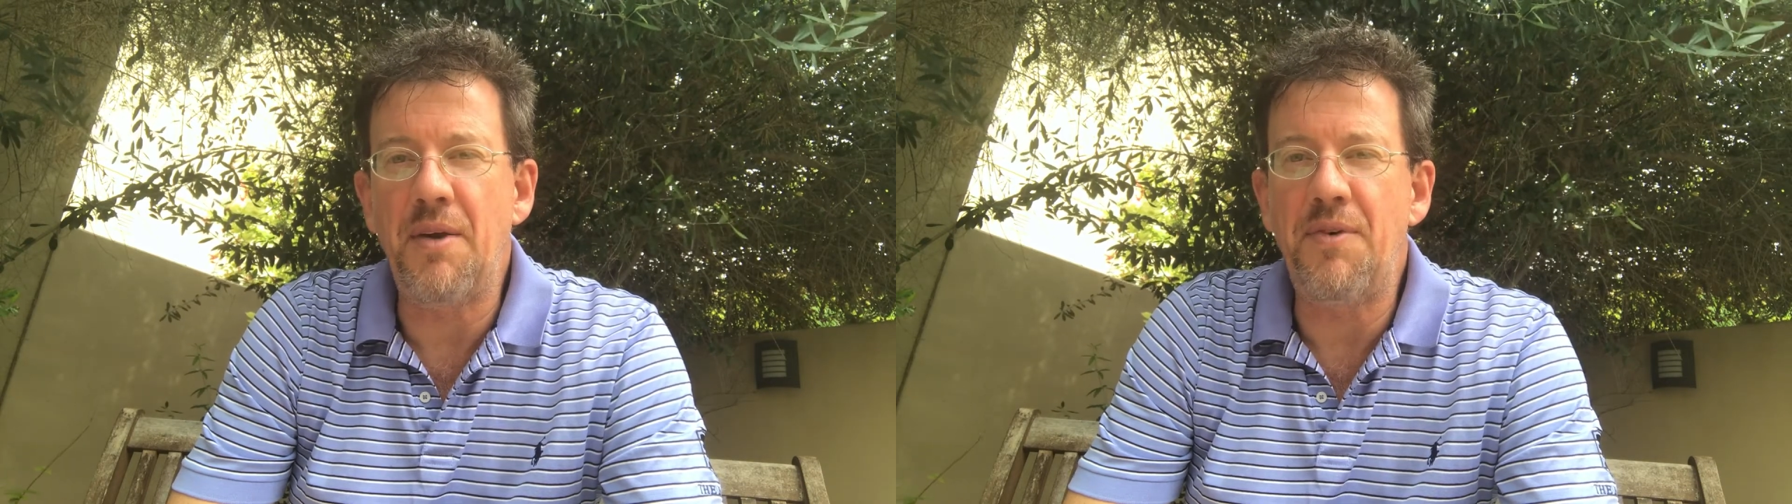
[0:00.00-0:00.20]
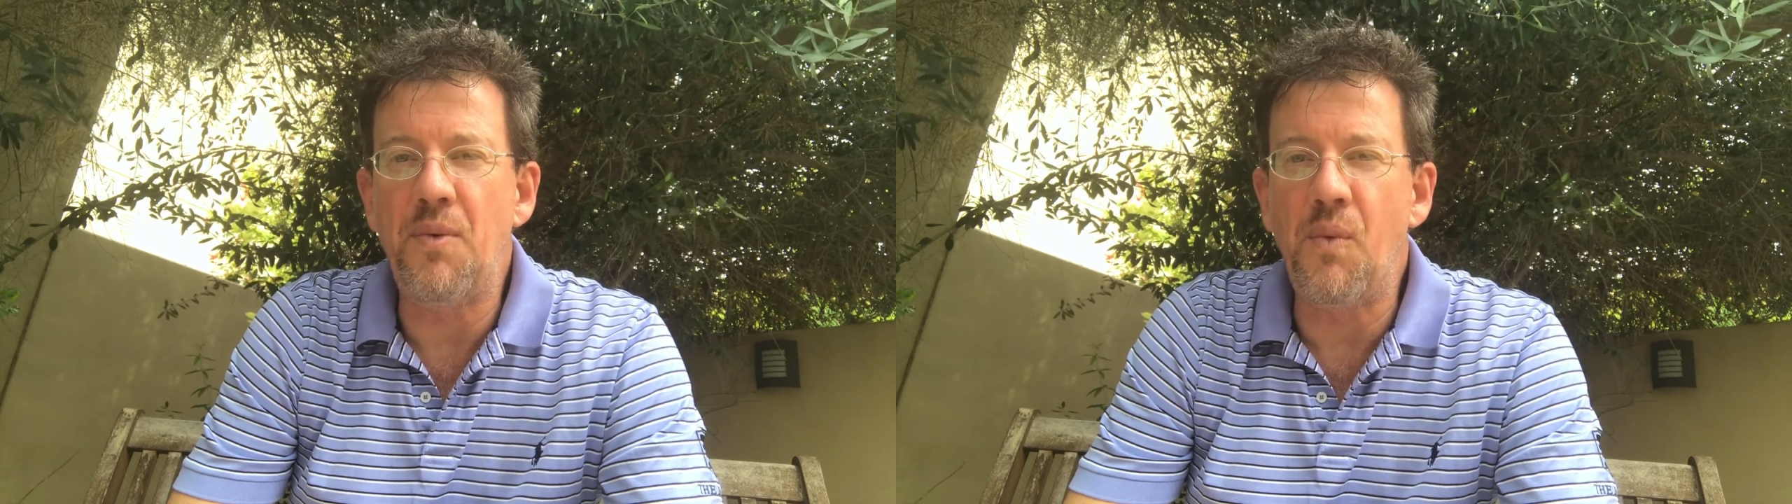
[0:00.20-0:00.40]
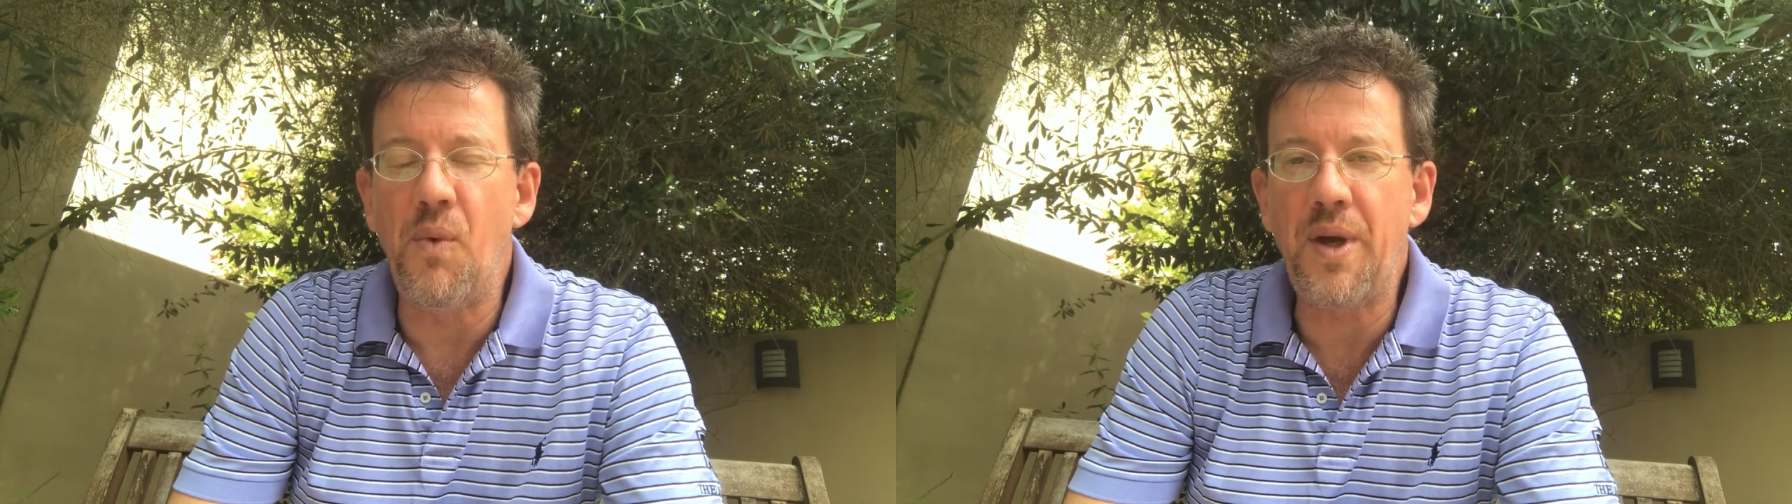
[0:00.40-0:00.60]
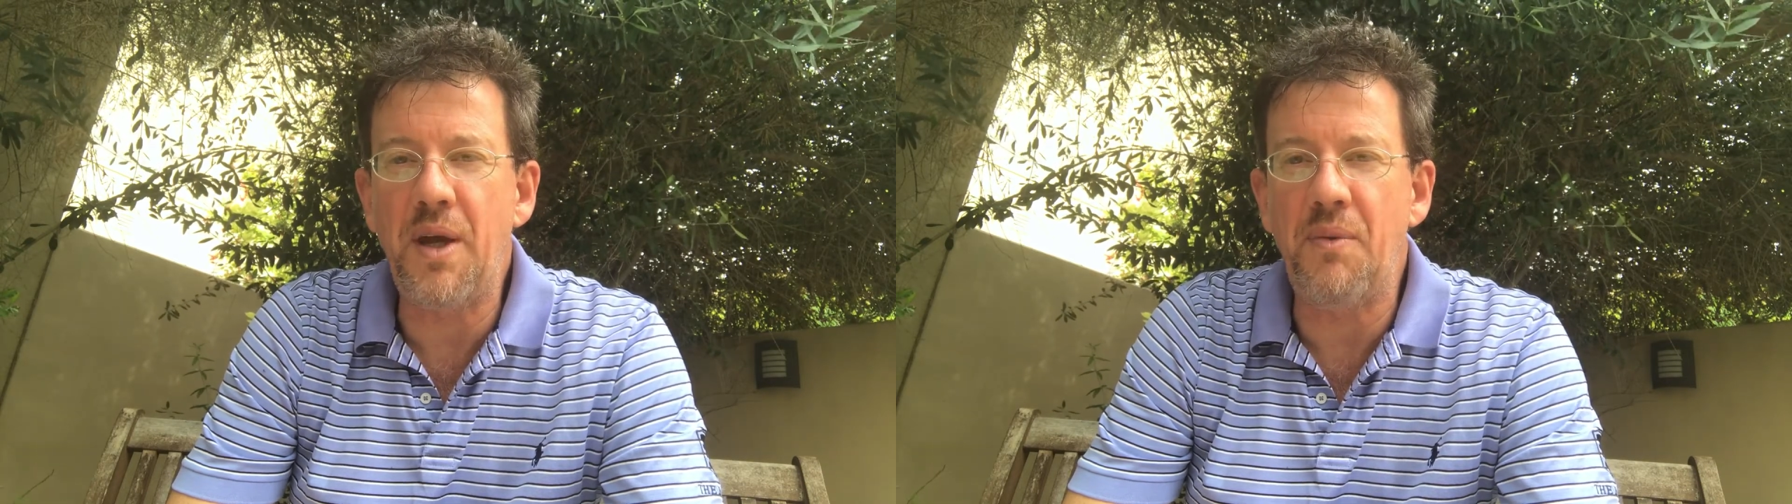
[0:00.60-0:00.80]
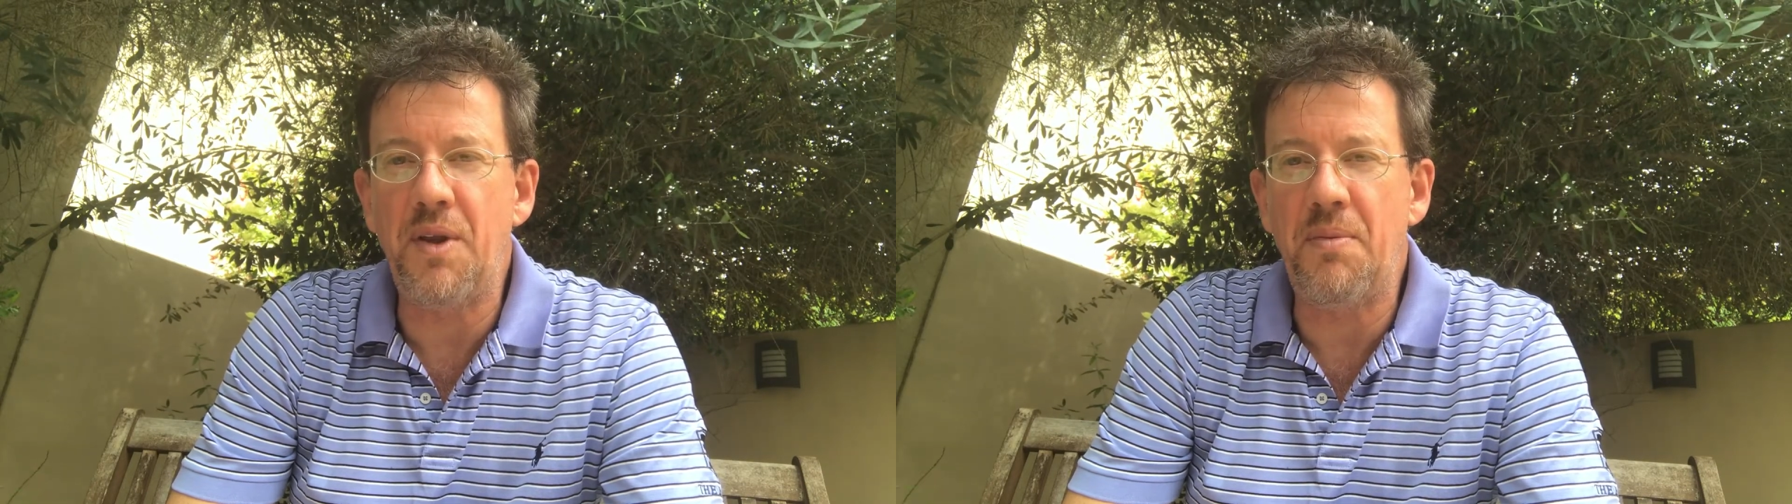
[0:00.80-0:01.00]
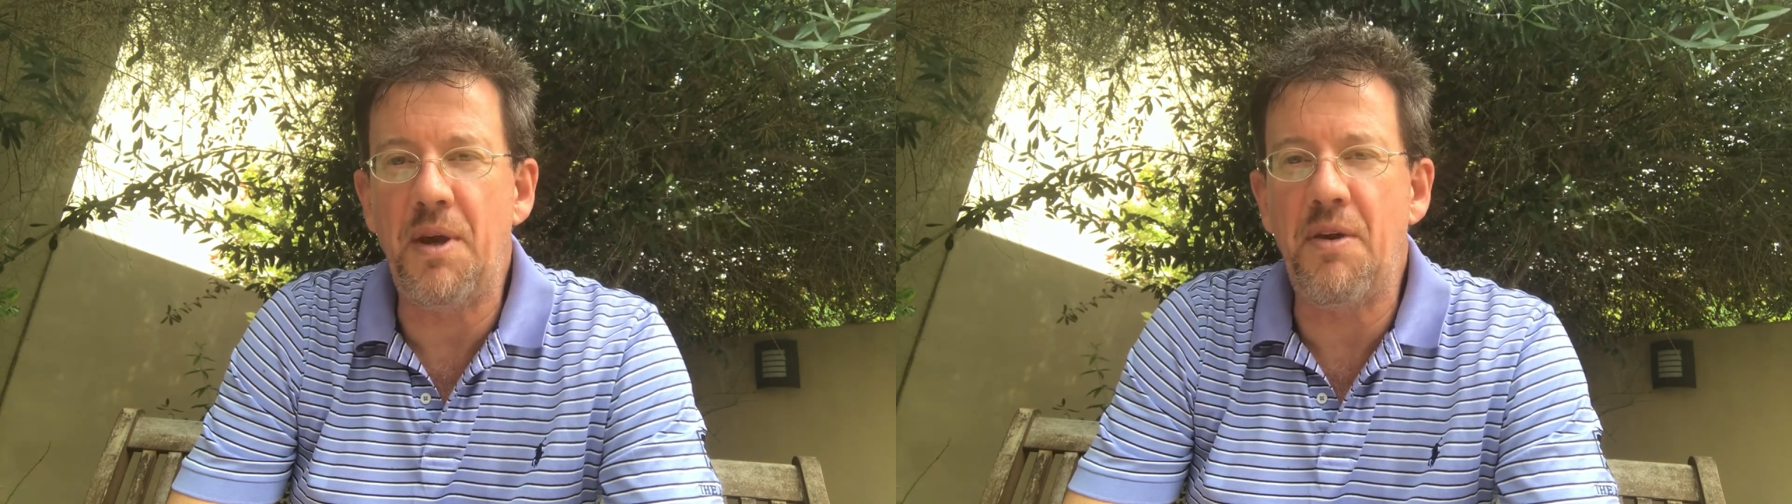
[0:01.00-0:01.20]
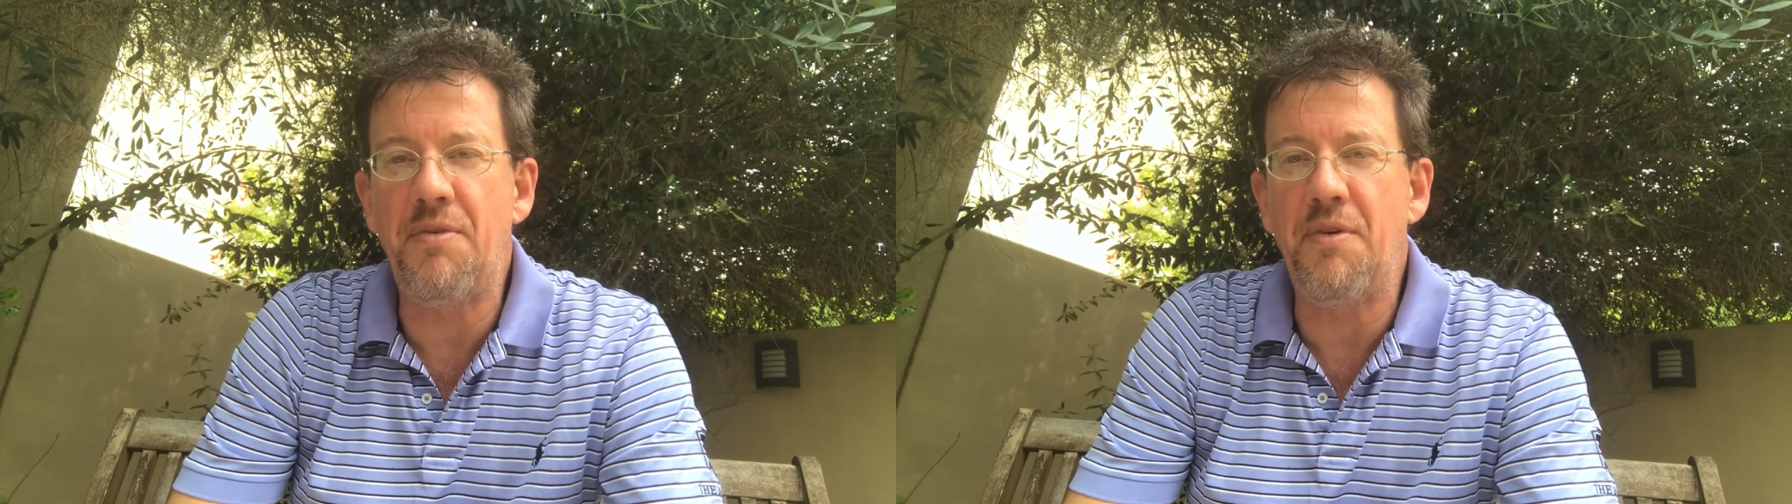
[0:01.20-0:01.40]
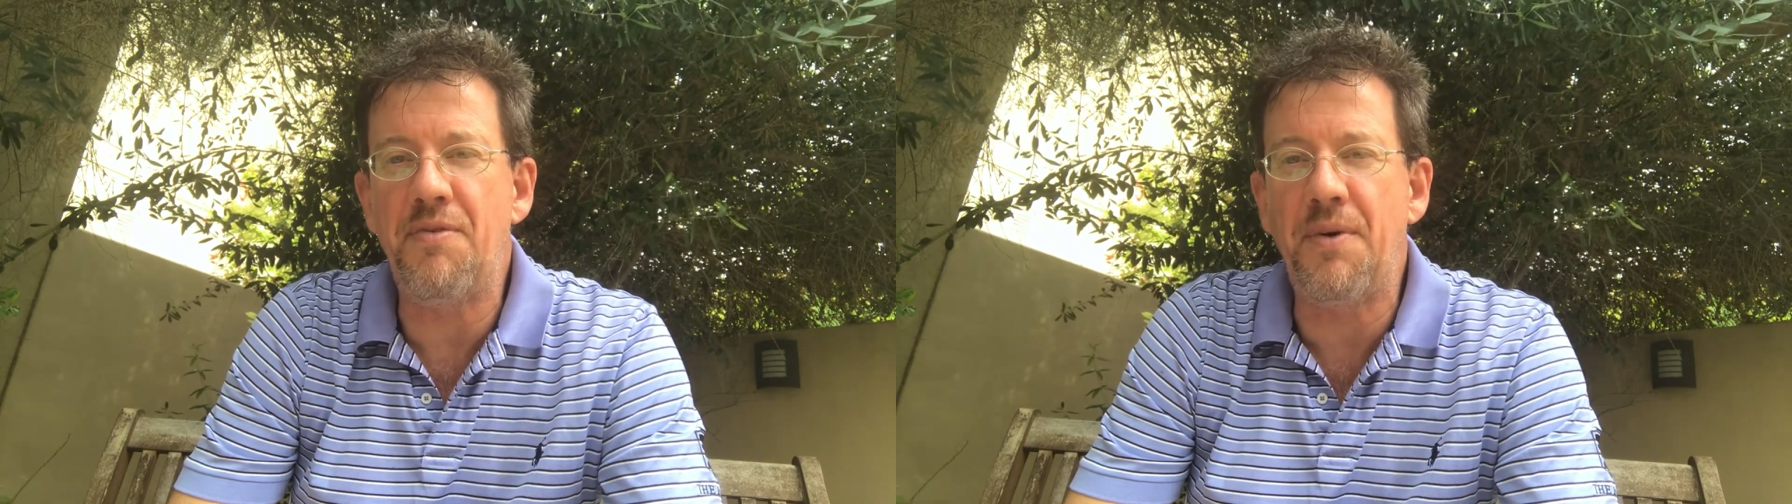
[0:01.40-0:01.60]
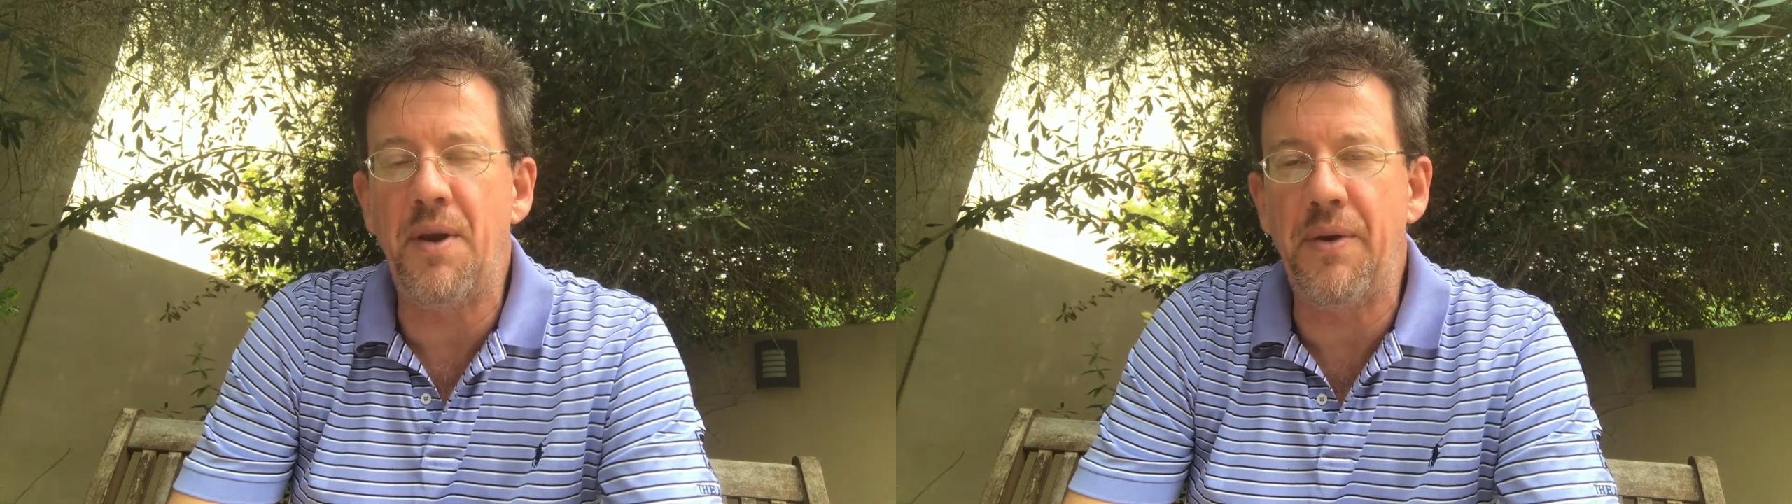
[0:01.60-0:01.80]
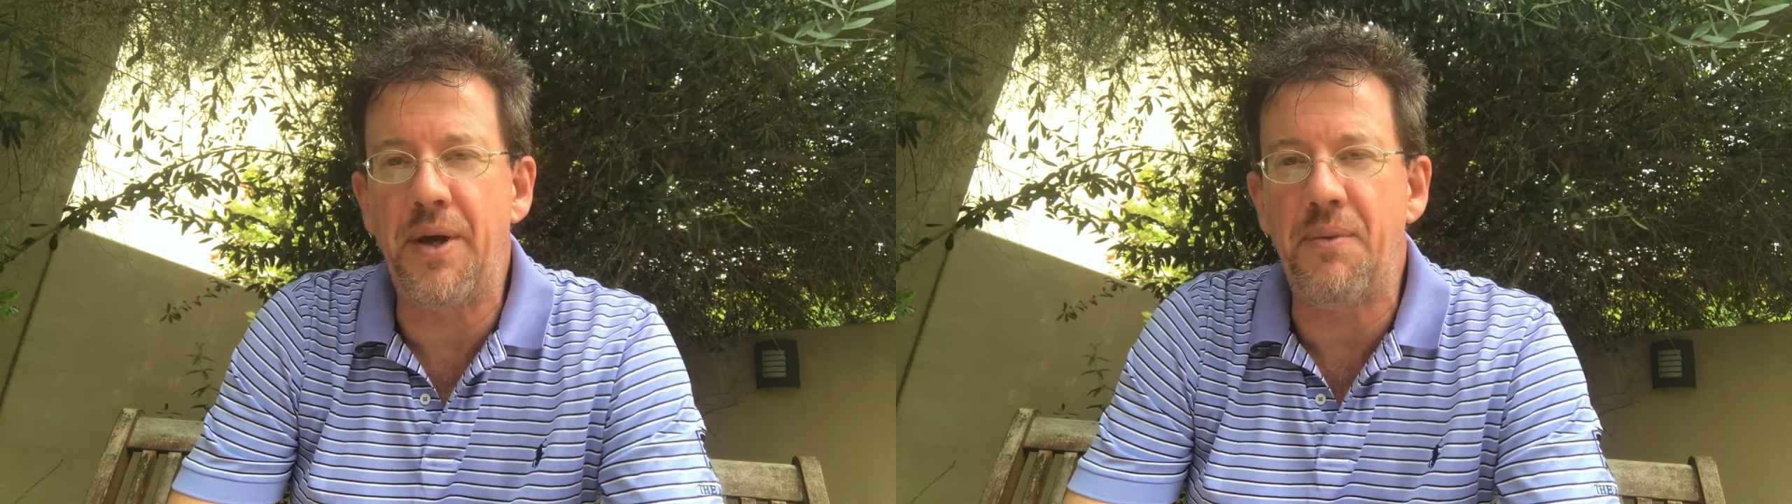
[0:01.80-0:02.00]
if you're walking with me, if you're
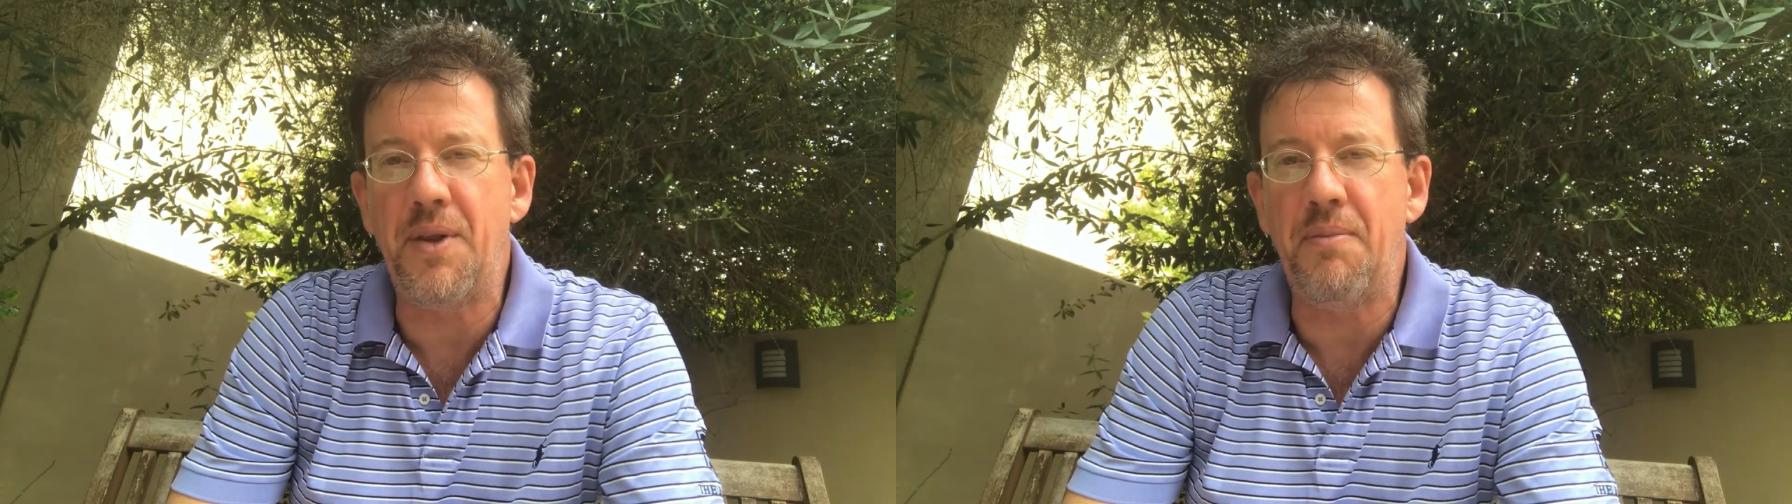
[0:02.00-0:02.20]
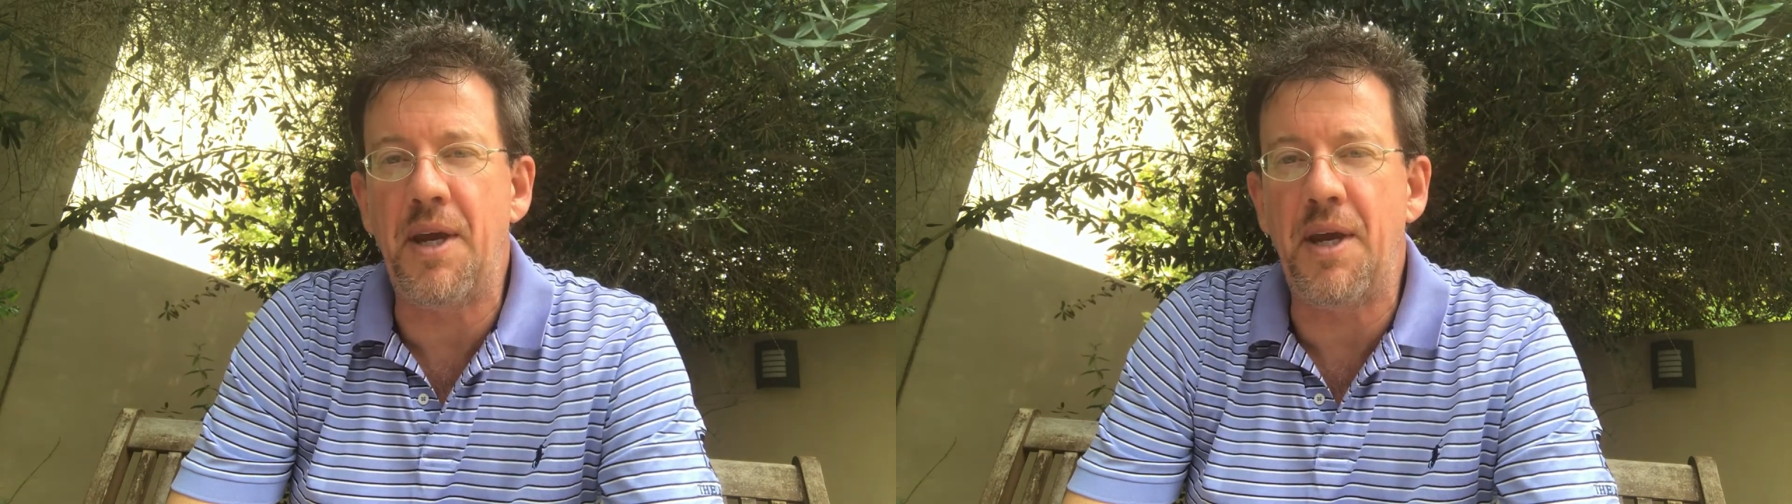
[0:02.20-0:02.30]
following with me,